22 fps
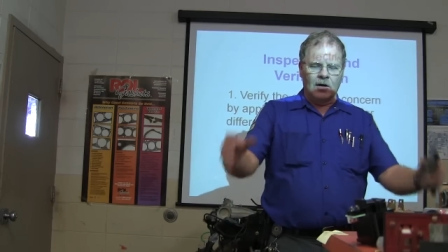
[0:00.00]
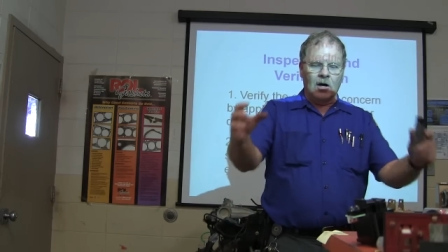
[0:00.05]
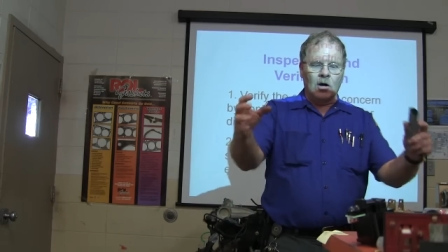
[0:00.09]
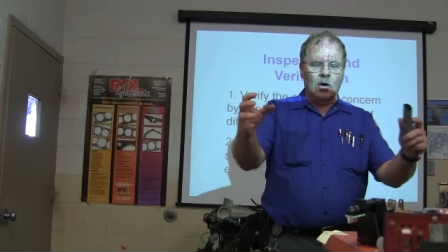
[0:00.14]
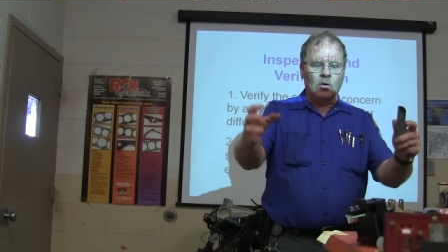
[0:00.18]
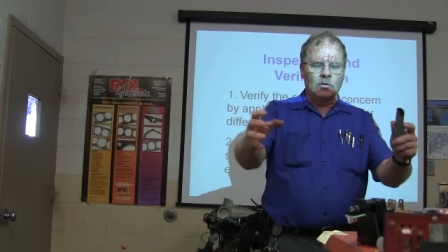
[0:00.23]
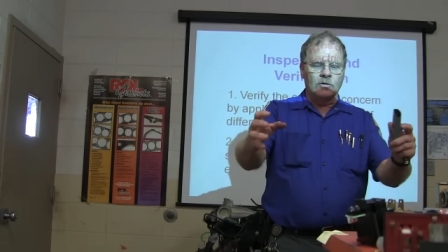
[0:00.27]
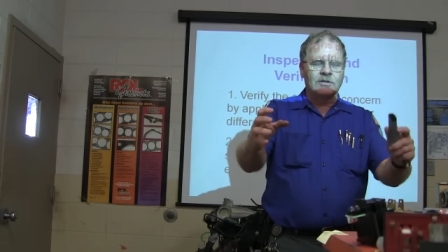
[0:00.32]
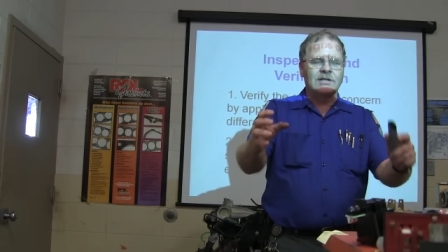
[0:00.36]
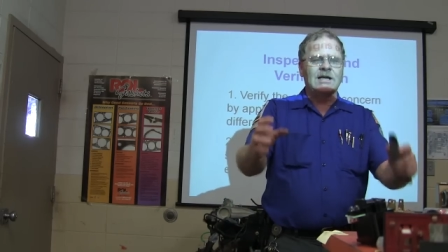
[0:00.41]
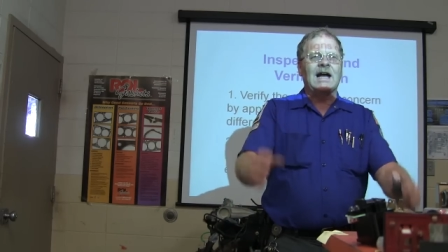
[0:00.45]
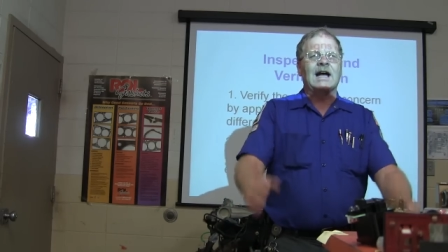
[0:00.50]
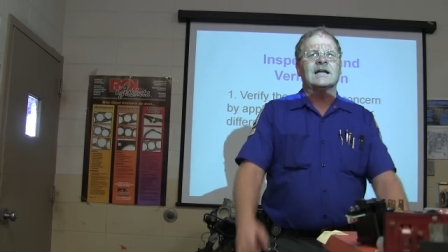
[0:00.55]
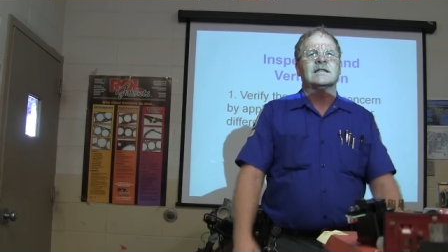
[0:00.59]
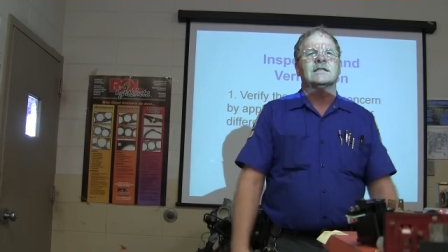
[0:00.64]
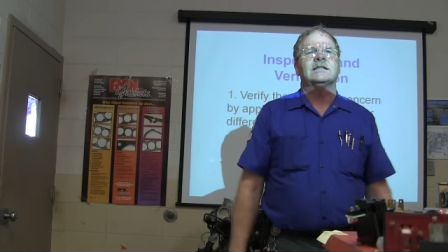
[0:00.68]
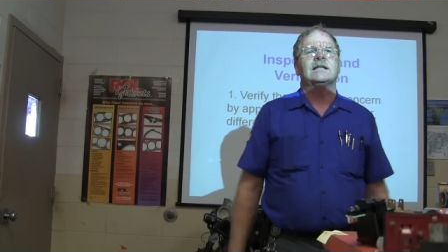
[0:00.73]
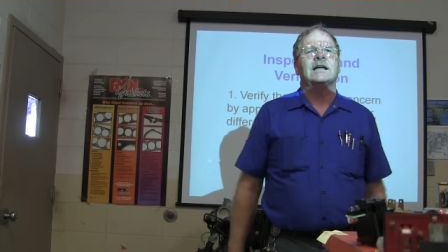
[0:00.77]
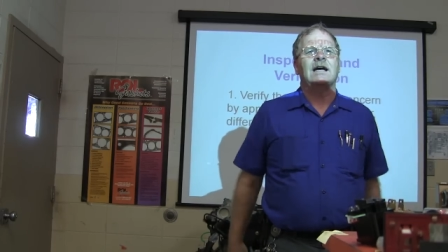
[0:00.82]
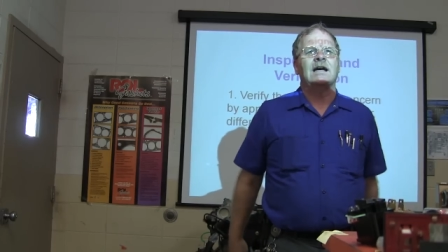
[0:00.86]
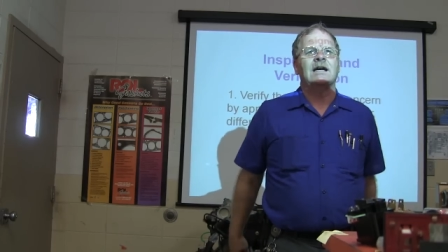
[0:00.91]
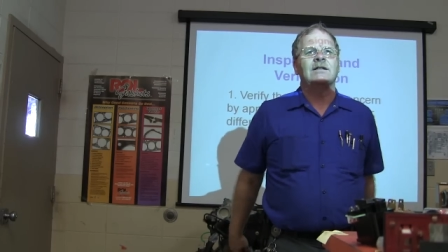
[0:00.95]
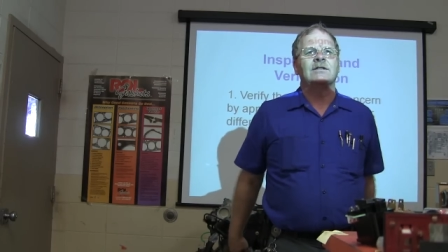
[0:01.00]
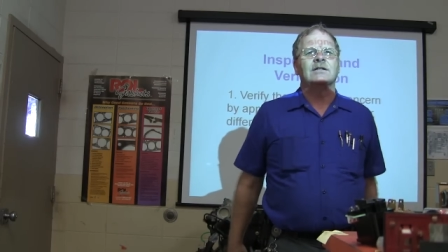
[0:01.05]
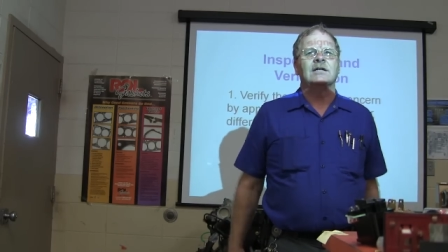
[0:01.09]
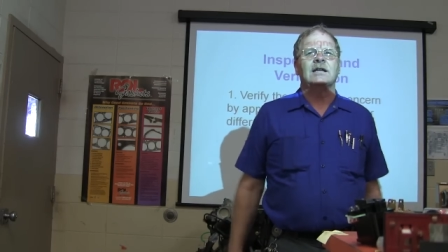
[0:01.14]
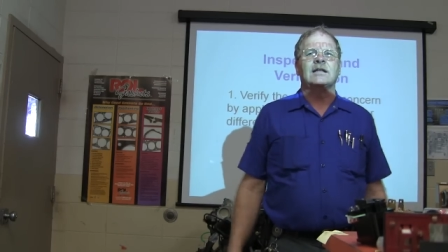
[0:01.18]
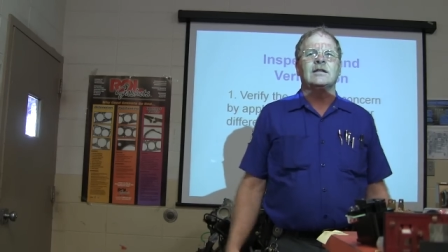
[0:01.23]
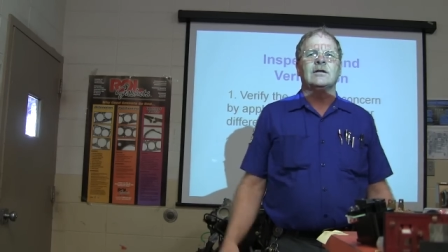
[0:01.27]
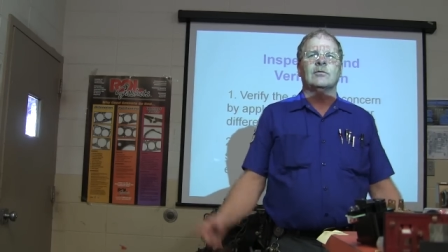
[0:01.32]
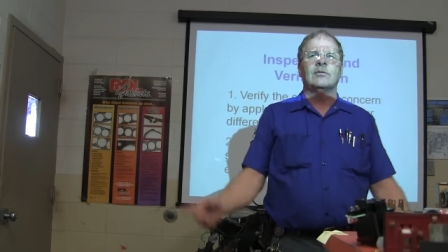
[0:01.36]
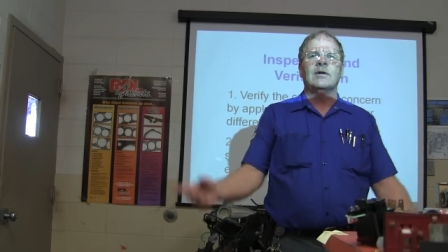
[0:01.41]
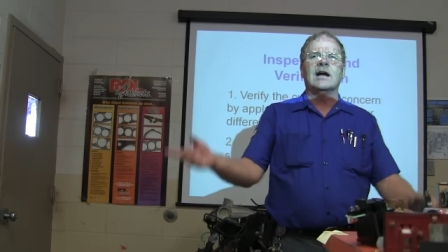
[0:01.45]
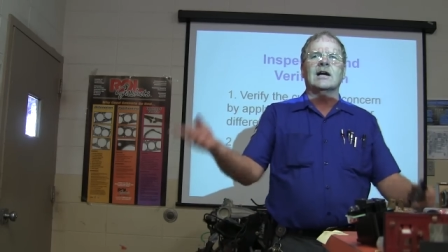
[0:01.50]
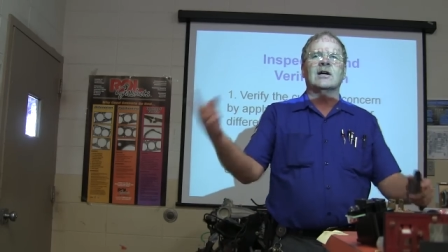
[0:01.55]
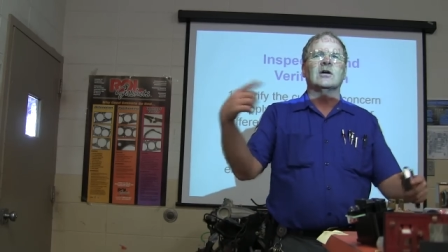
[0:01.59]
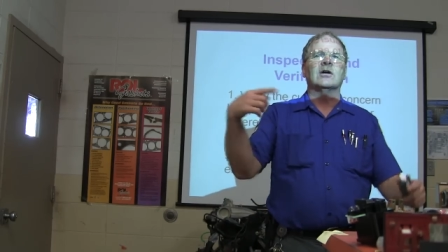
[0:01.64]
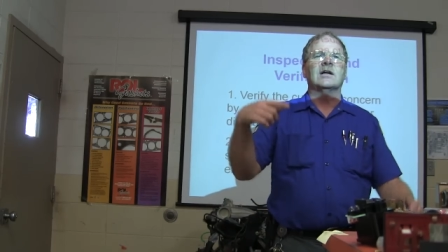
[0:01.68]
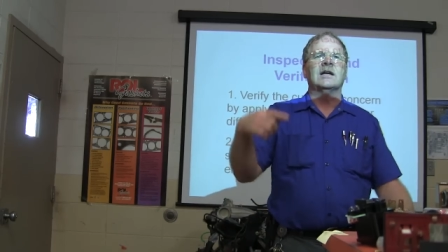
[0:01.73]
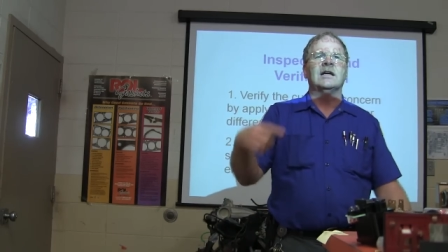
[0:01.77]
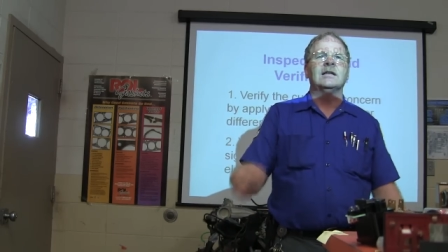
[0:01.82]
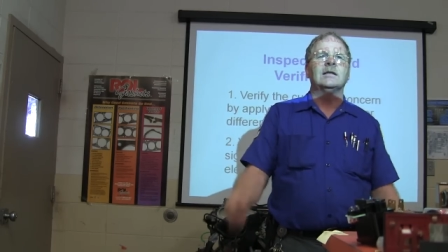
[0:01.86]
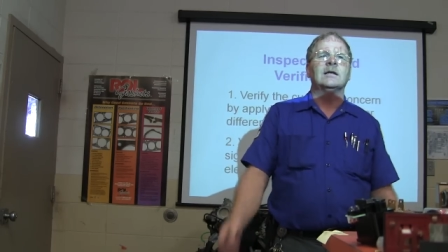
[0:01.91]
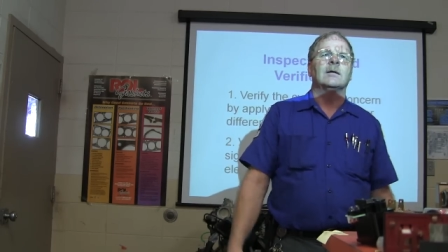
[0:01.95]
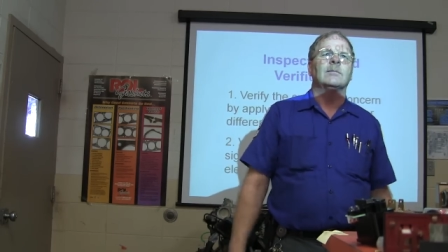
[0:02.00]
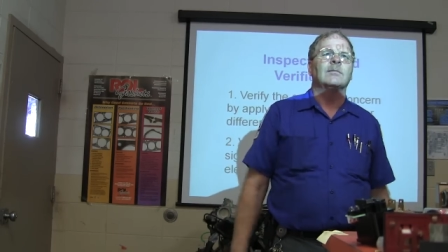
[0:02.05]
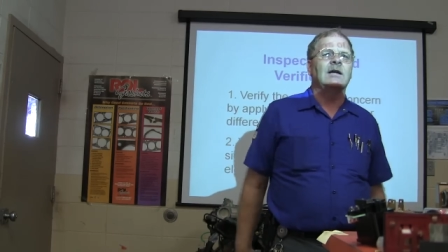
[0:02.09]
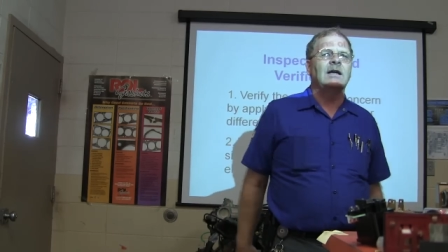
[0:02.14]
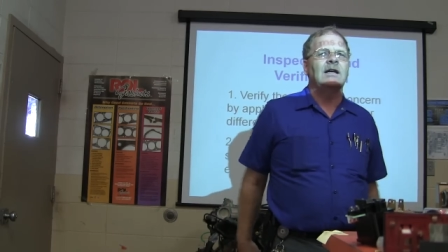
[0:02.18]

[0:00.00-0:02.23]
on jack stands and the wrecker can come